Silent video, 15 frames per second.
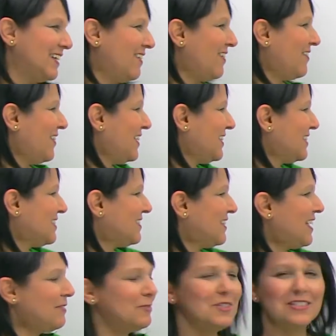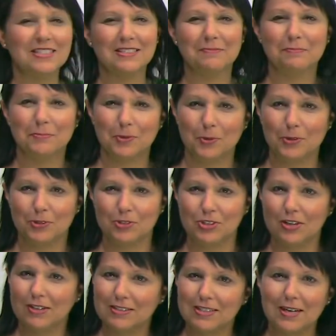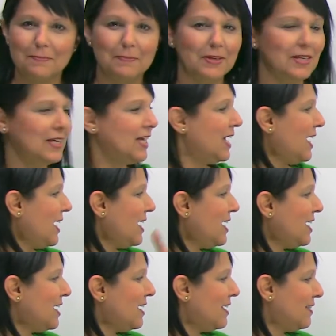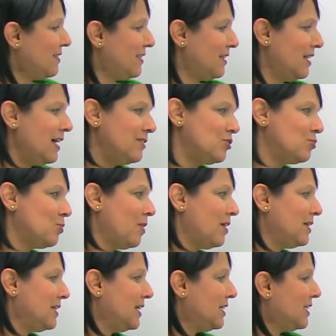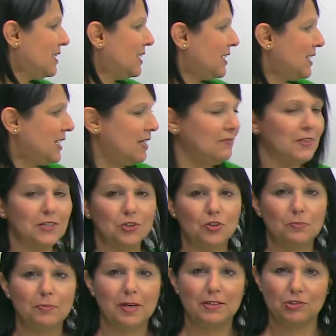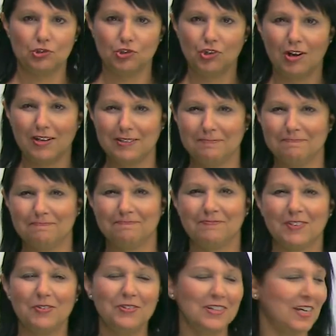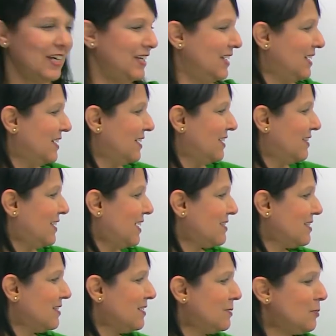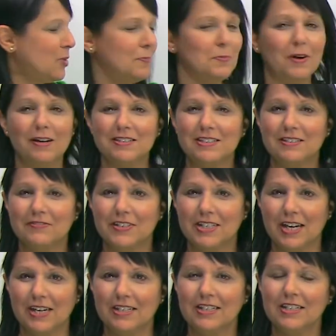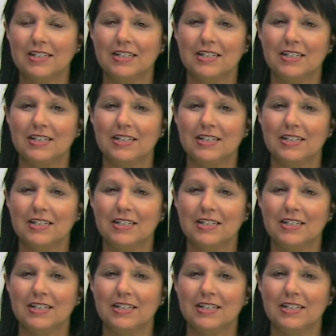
All right, so that was pull your socks up. And the last one, give it your best shot. Okay, that's a little more positive again.